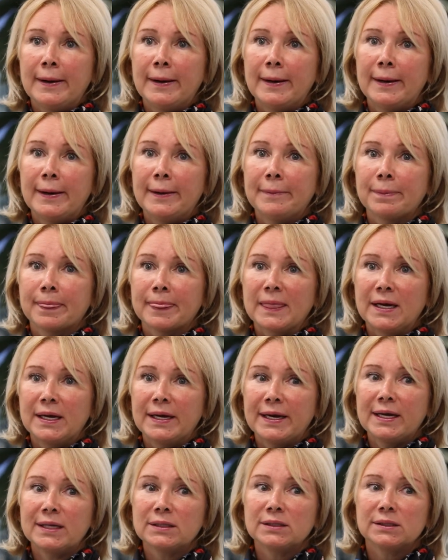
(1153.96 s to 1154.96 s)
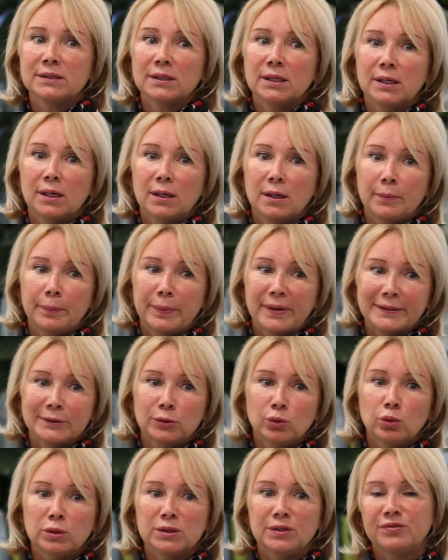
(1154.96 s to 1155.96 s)
Sberbank has already
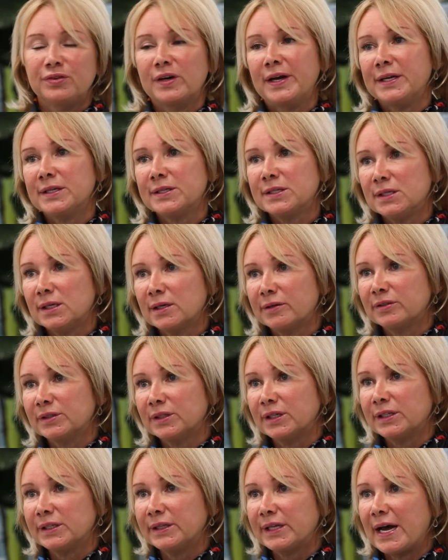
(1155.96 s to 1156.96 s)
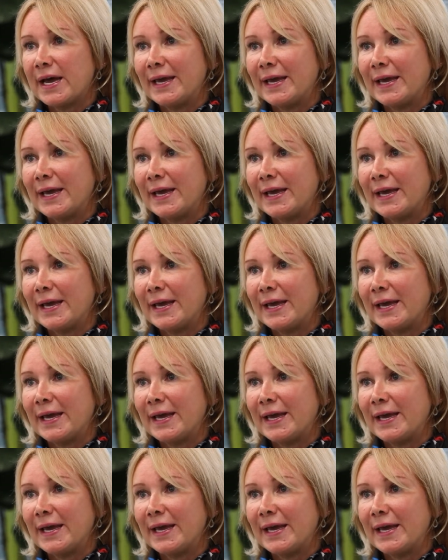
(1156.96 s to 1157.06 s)
developed a number of products